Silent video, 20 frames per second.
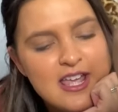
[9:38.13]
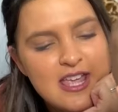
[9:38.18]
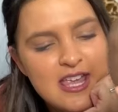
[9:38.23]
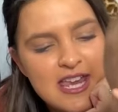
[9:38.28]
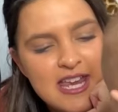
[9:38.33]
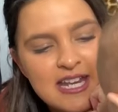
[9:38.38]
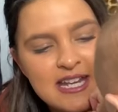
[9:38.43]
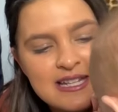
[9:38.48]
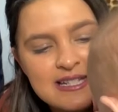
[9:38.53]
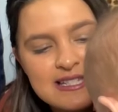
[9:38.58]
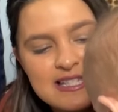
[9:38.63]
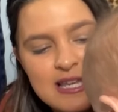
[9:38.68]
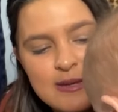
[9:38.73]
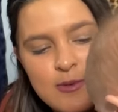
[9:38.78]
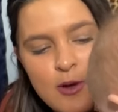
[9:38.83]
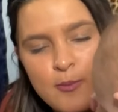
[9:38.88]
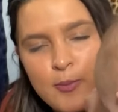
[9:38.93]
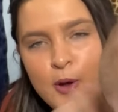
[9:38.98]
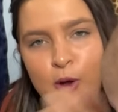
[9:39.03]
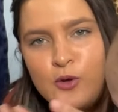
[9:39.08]
He didn't seem
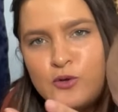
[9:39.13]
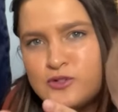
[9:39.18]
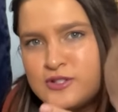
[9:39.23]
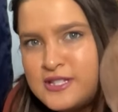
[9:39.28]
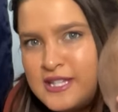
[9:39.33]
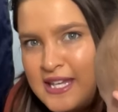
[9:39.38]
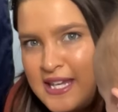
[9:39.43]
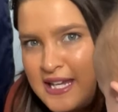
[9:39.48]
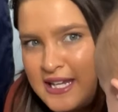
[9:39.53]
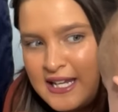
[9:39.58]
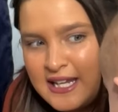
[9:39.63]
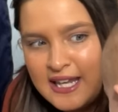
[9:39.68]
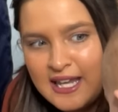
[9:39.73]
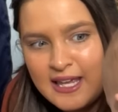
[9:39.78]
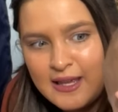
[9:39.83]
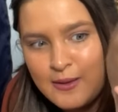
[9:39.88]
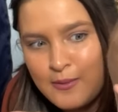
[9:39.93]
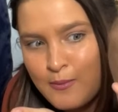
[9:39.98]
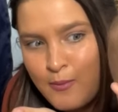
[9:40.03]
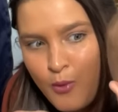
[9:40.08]
opposed to eating
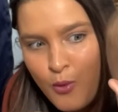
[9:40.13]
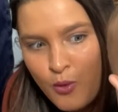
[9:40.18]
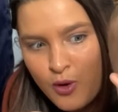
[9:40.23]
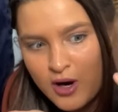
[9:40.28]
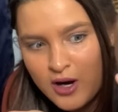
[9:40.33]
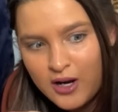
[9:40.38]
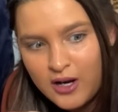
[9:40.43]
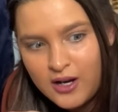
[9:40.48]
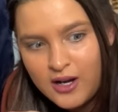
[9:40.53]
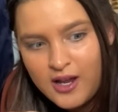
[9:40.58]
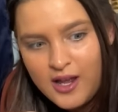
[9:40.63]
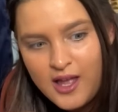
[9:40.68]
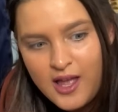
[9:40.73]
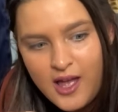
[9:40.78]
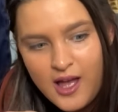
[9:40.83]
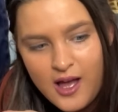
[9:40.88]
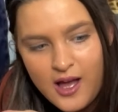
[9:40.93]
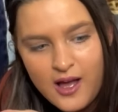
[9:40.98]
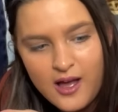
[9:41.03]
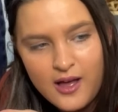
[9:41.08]
it more.
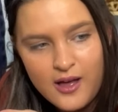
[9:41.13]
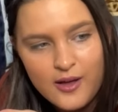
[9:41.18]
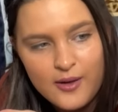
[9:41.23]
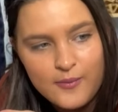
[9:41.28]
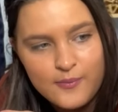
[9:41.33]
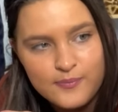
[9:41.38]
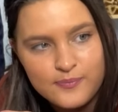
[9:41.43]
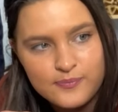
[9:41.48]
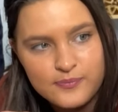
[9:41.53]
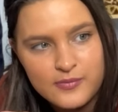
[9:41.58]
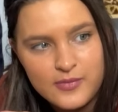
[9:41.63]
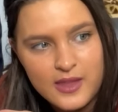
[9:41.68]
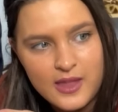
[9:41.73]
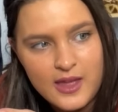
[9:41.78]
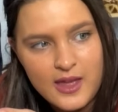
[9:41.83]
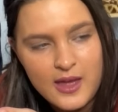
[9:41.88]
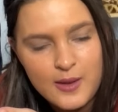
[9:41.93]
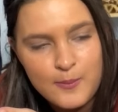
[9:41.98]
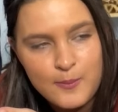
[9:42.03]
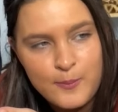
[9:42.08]

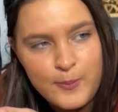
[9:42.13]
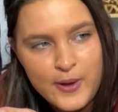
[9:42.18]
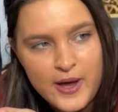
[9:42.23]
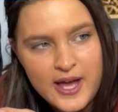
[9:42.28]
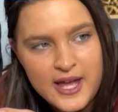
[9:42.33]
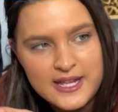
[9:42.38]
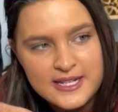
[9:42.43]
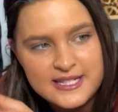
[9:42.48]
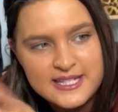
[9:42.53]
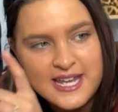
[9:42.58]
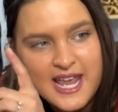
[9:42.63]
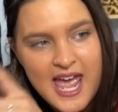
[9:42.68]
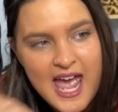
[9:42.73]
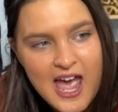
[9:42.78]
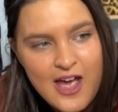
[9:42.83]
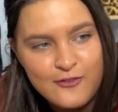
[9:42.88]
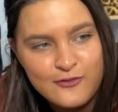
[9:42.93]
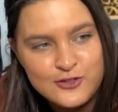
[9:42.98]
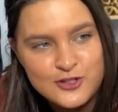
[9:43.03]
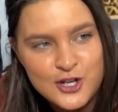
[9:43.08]
But
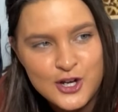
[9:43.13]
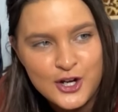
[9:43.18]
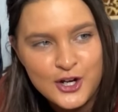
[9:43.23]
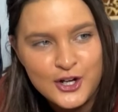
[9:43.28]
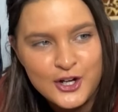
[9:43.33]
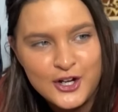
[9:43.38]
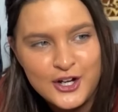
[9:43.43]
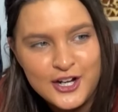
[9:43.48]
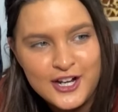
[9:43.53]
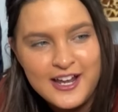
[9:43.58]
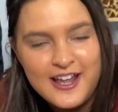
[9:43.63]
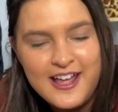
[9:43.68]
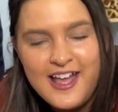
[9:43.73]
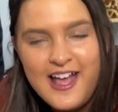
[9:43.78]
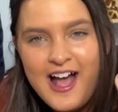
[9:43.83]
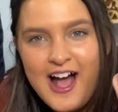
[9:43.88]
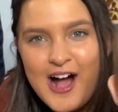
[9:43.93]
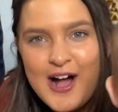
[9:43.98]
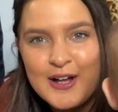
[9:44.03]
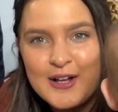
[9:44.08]
after
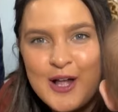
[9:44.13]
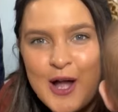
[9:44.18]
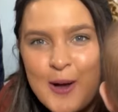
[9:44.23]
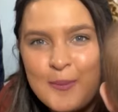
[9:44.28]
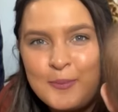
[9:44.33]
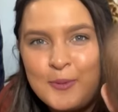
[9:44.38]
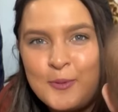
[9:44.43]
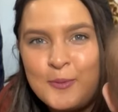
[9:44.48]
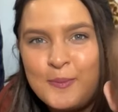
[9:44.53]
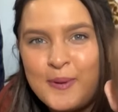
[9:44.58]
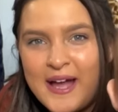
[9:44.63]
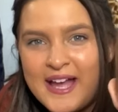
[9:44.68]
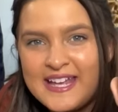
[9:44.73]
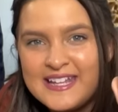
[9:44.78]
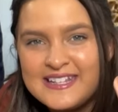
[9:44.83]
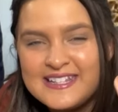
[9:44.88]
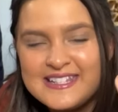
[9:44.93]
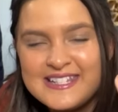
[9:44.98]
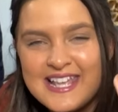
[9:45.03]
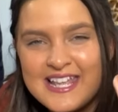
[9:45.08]
a couple
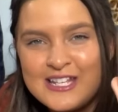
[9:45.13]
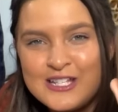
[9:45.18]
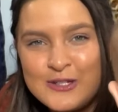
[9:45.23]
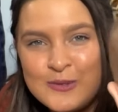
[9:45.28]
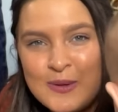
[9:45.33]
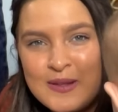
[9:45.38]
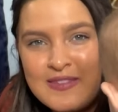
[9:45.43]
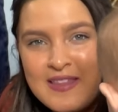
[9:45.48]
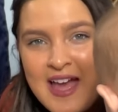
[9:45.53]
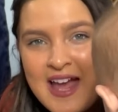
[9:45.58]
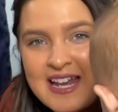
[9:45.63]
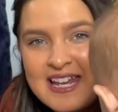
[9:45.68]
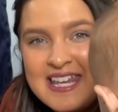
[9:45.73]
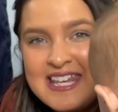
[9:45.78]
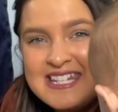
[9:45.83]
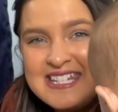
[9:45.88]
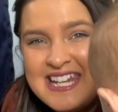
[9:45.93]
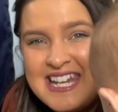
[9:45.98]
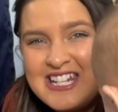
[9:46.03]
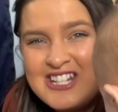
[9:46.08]
bites and doing that, he
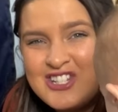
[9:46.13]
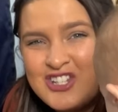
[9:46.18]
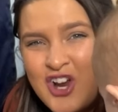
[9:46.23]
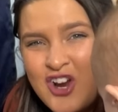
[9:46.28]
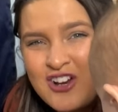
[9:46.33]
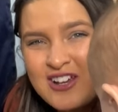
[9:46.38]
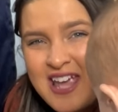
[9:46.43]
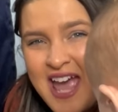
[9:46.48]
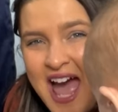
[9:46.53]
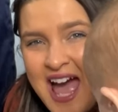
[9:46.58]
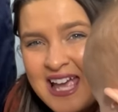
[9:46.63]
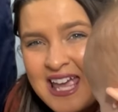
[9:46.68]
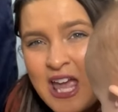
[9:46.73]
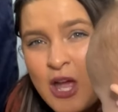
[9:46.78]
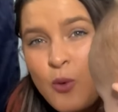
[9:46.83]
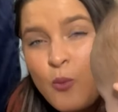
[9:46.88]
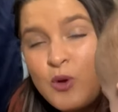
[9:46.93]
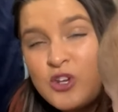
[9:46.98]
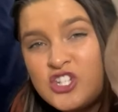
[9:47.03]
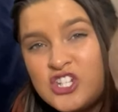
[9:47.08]
did start
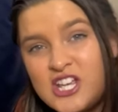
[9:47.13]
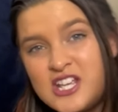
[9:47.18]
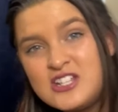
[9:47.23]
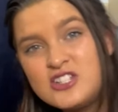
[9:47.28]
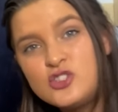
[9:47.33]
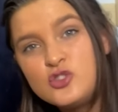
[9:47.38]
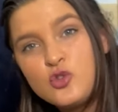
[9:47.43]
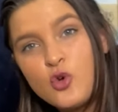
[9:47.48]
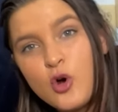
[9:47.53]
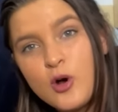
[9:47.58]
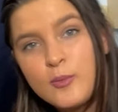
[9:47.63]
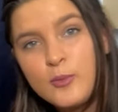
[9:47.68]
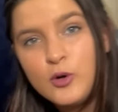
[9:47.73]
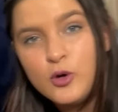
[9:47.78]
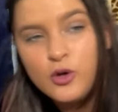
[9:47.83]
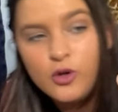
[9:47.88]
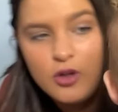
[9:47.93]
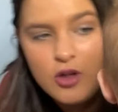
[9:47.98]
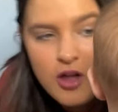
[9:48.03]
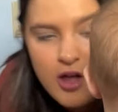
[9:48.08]
gagging, which is
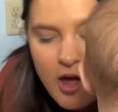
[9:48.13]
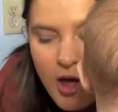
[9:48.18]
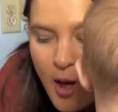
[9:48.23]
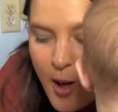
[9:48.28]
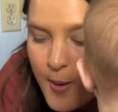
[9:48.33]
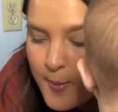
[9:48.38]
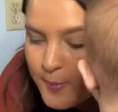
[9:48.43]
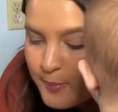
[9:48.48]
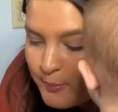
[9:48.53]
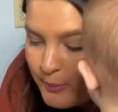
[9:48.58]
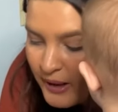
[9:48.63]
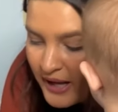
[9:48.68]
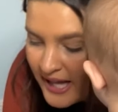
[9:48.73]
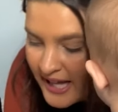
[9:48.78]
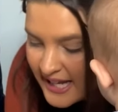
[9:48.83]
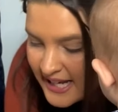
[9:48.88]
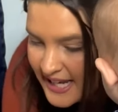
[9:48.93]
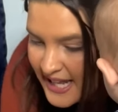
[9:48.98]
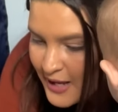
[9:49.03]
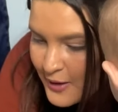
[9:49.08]
normal.
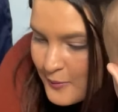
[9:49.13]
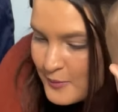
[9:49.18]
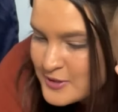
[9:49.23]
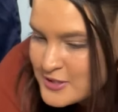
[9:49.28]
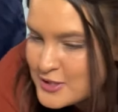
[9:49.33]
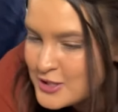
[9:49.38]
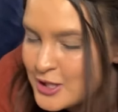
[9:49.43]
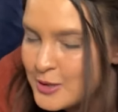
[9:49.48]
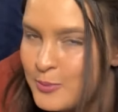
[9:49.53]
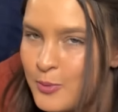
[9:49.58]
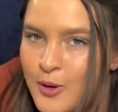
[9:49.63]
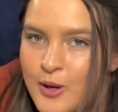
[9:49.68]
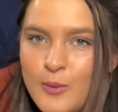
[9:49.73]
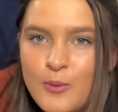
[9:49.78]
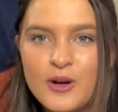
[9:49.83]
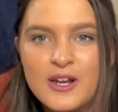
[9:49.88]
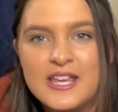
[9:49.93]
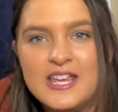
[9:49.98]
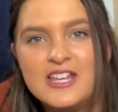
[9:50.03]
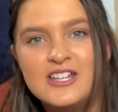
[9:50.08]
But it was to the point
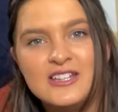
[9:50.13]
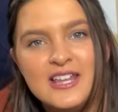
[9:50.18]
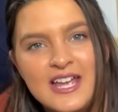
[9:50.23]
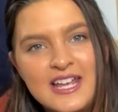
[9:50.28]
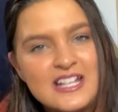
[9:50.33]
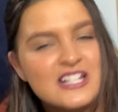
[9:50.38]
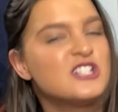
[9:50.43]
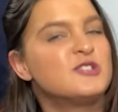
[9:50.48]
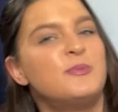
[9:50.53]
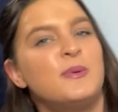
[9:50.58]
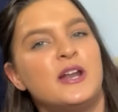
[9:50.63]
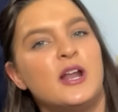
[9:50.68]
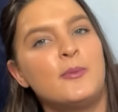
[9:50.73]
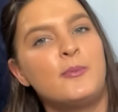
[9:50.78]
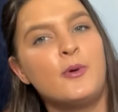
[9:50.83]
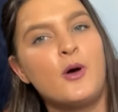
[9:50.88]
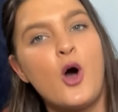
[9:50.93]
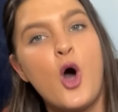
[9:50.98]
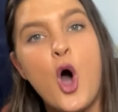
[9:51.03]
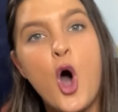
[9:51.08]
where he like spit up
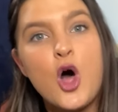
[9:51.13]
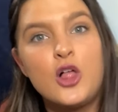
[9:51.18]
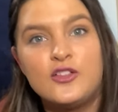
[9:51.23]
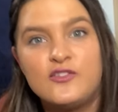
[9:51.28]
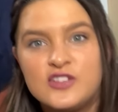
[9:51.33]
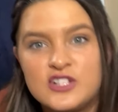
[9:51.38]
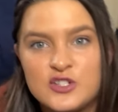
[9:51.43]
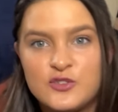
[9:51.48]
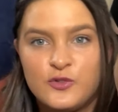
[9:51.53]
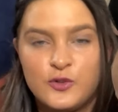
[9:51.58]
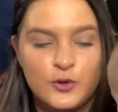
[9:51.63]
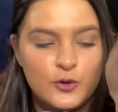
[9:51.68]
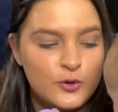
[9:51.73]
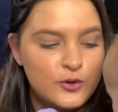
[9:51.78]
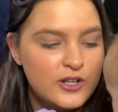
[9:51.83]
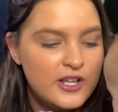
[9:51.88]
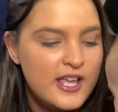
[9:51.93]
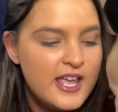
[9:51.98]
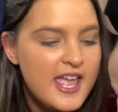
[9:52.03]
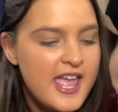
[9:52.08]
all of his
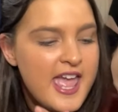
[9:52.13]
food.